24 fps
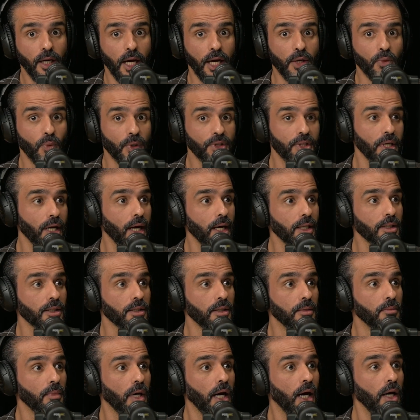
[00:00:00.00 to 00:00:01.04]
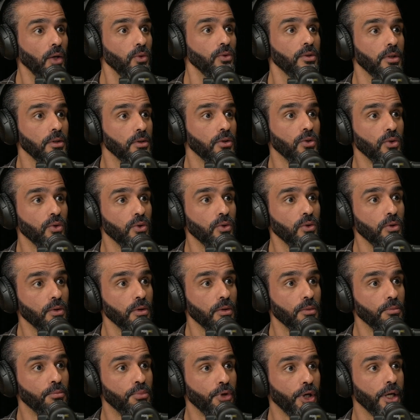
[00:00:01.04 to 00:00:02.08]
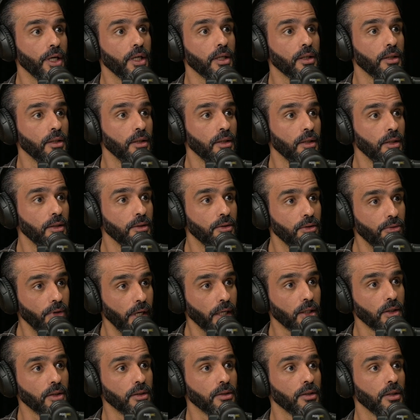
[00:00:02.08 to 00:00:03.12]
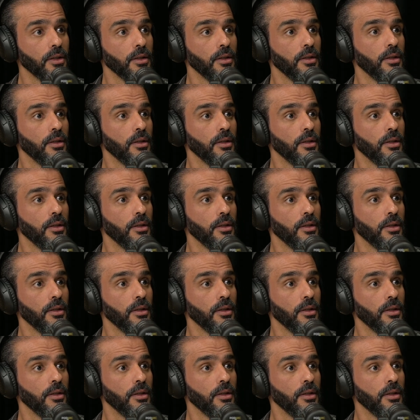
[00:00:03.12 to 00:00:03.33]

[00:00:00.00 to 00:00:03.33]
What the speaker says: And when they asked them, how did you break the record?